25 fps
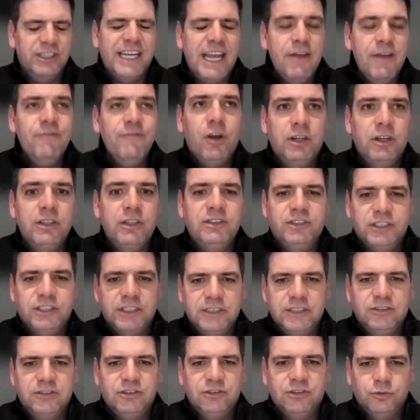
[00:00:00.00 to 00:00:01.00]
So getting
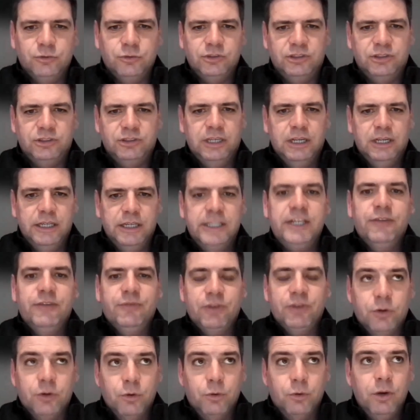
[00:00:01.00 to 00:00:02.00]
volunteers is always
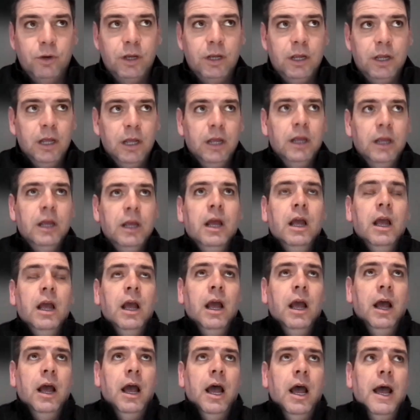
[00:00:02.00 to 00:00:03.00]
difficult.
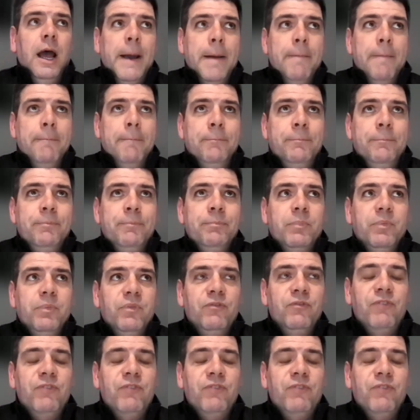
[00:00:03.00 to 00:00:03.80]
Venues